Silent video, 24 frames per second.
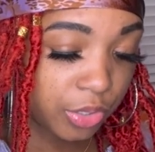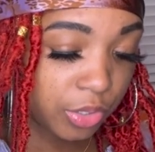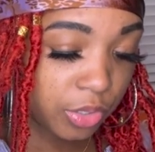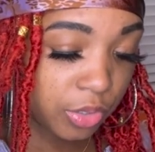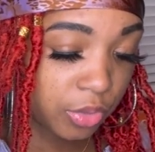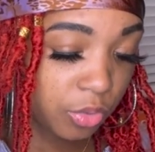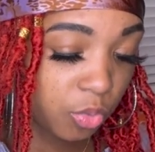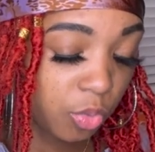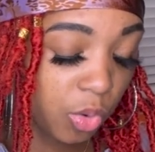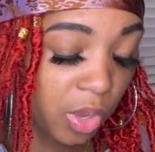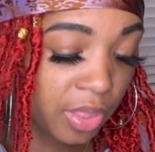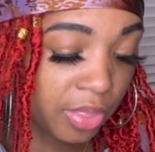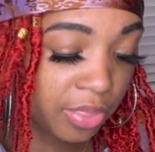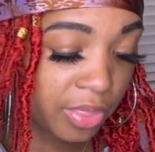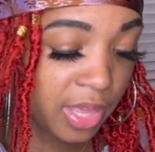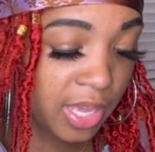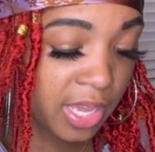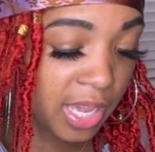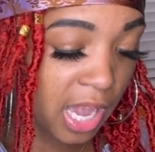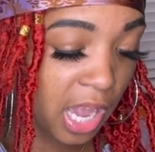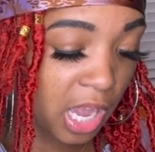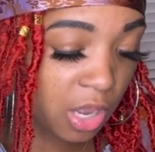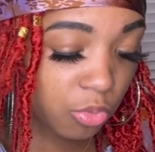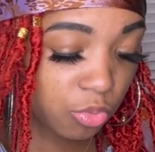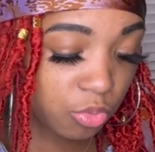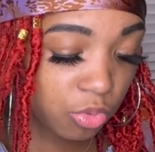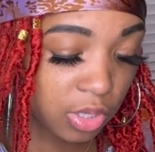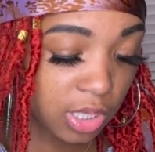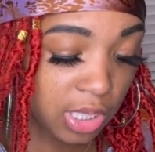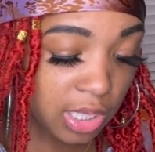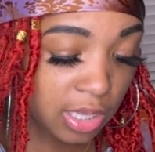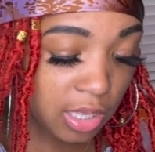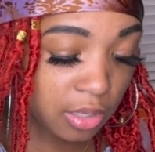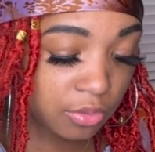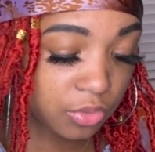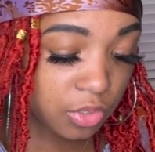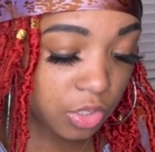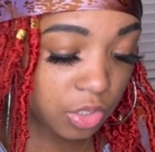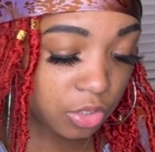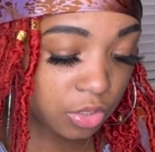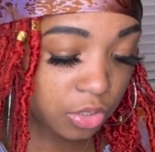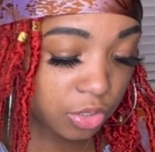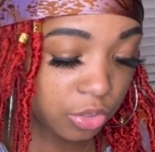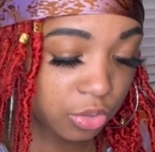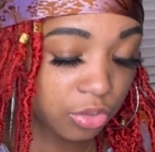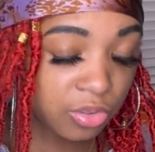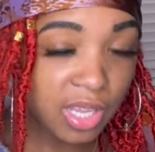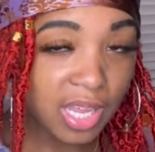one thing I really love to
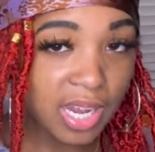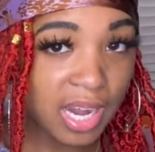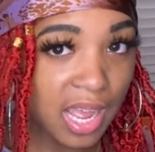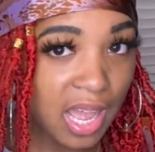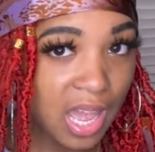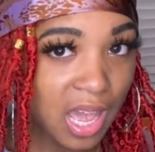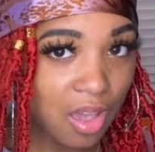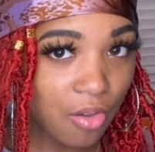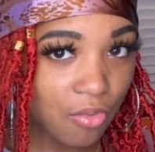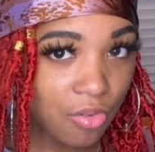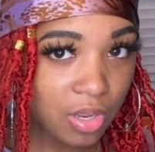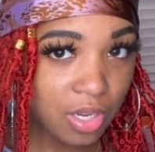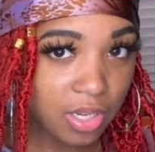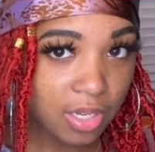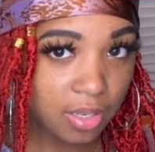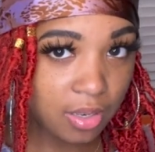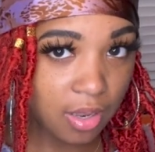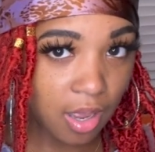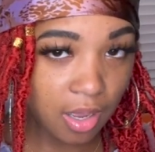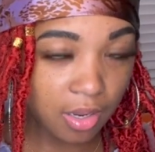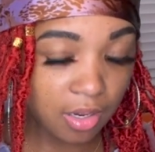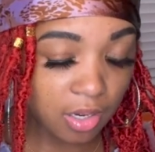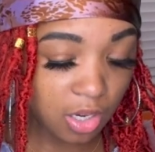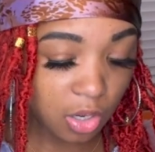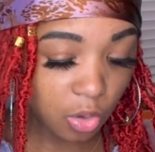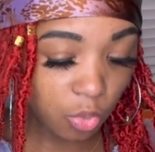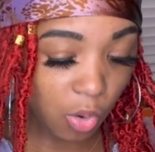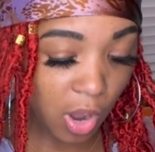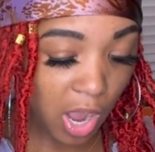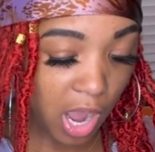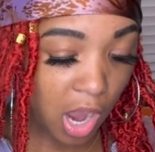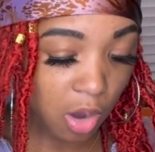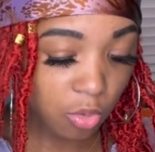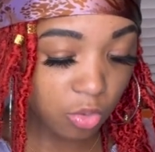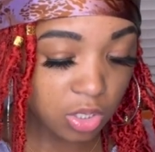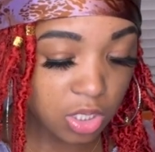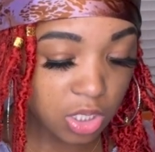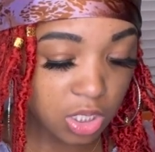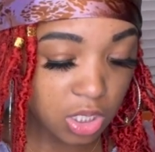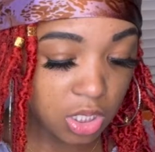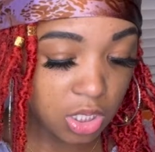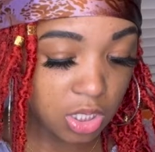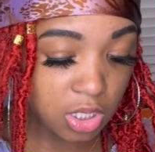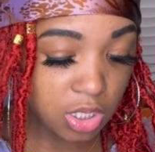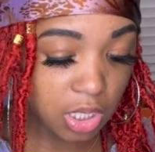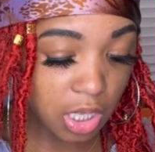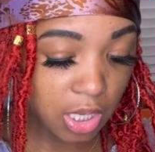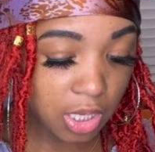do that I haven't done in a while, which
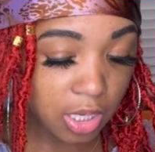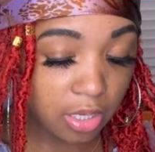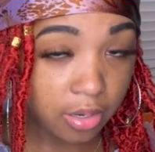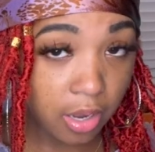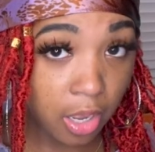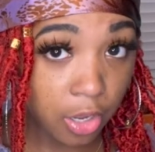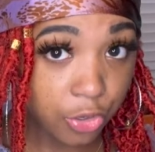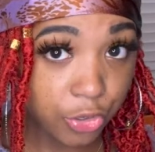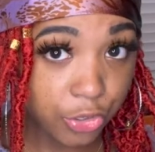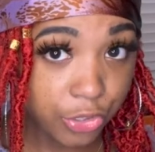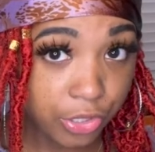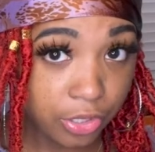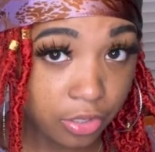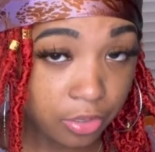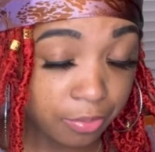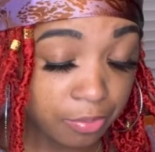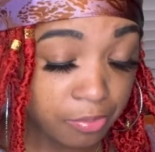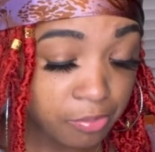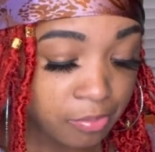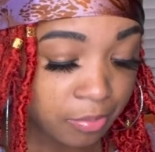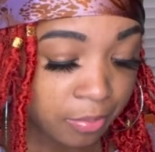is like not good,